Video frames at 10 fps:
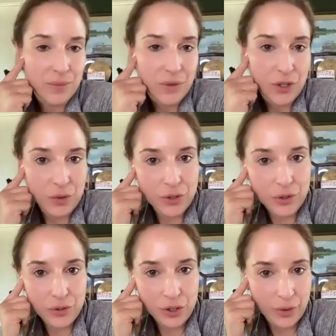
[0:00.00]
you
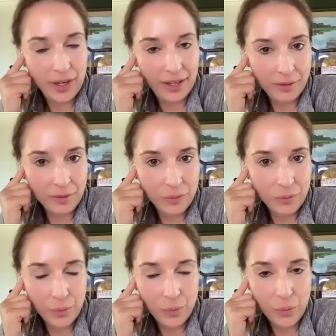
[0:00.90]
two doing
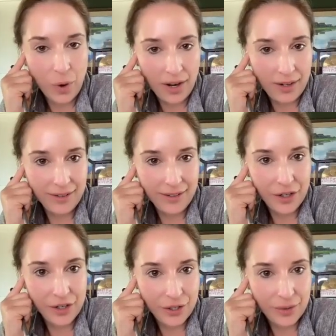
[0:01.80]
what
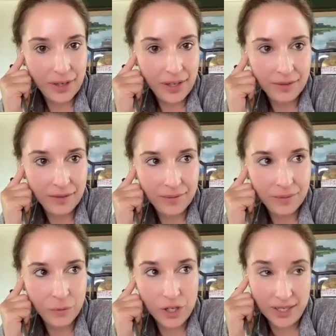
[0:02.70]
you're doing,
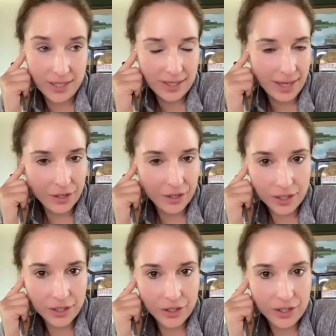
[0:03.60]
which is
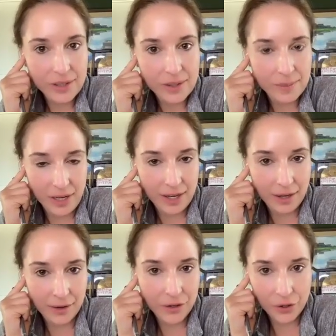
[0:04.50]
essentially just
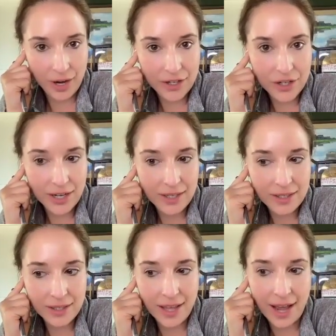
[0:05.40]
being
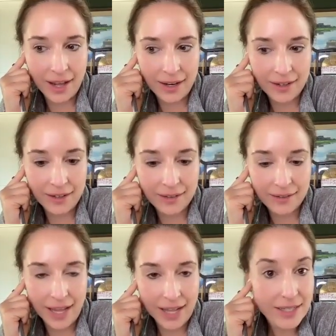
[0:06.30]
courageous,
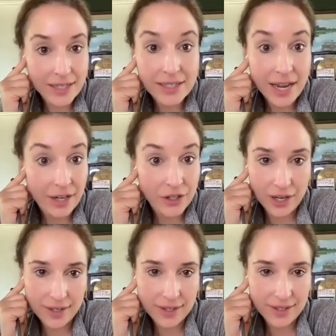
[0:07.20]
that's
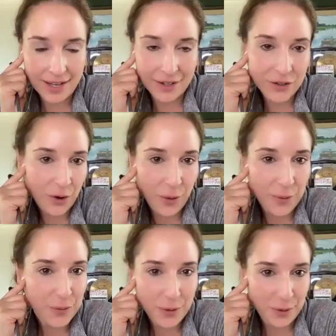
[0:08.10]
contagious. And
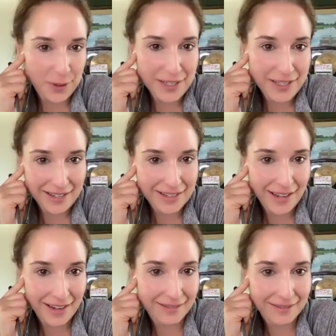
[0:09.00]
so, you know, there's things
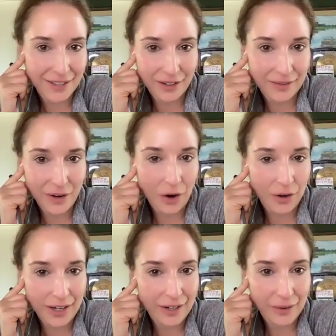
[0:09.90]
that you're
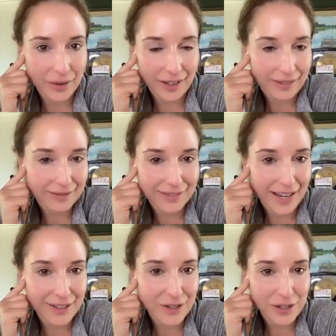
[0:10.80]
already doing
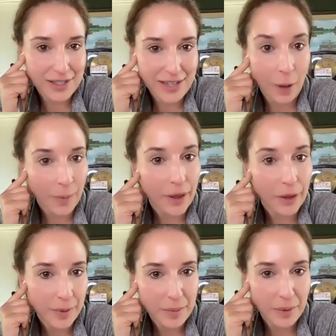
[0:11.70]
that just help other
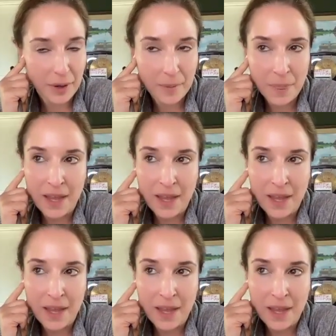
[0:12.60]
people.